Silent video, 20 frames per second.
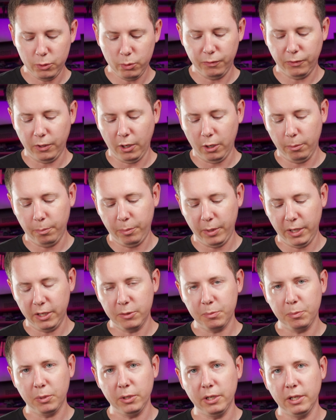we've got our base
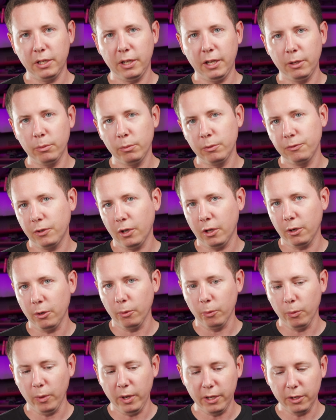plate, and we've got our
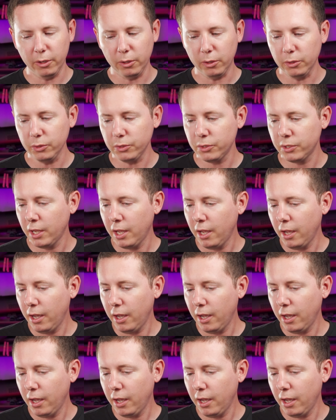rails.